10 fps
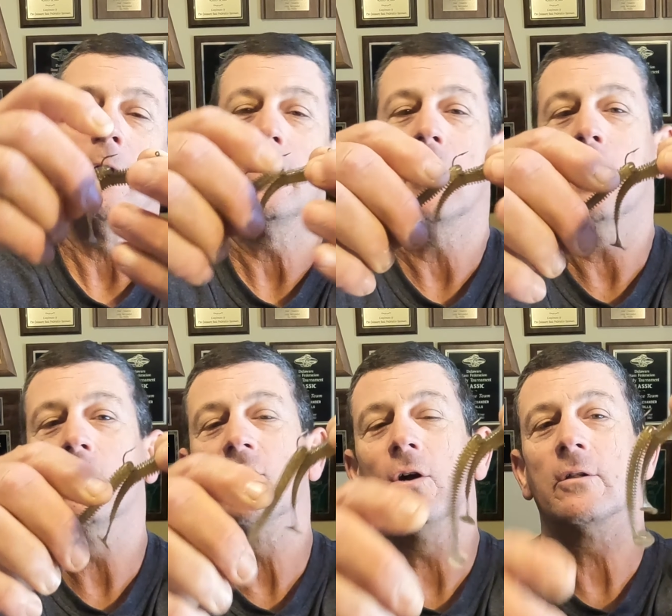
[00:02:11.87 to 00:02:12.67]

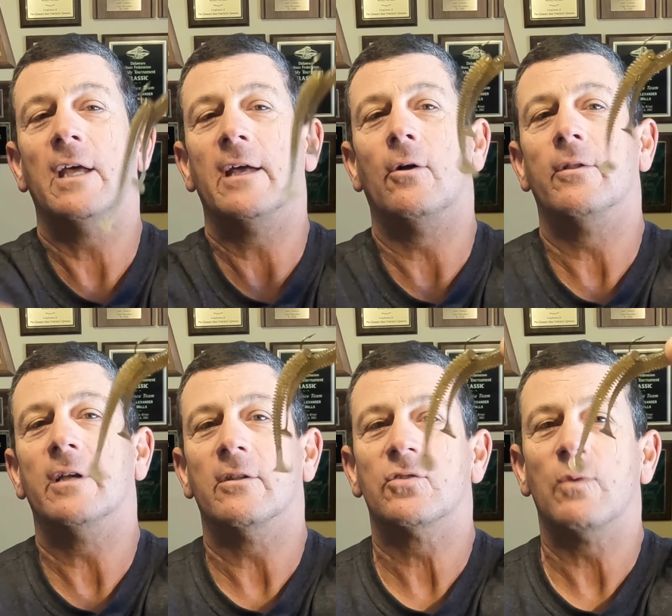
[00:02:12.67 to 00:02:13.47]
nose hook that on the
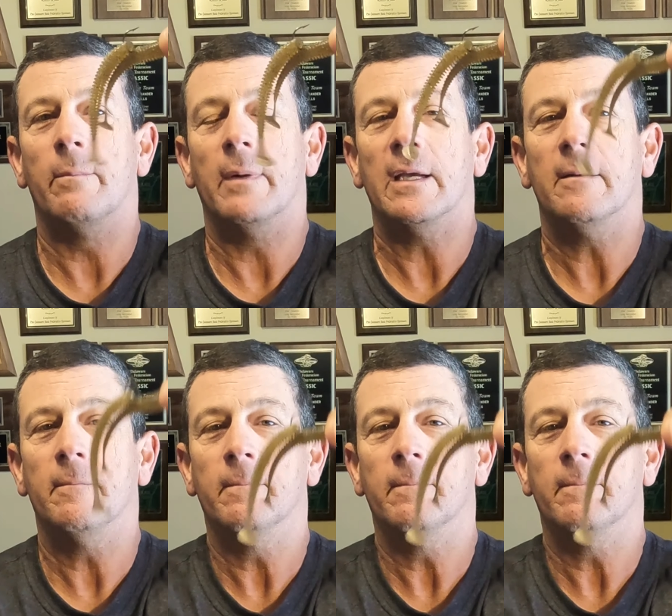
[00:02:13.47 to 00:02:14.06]
other swim bait.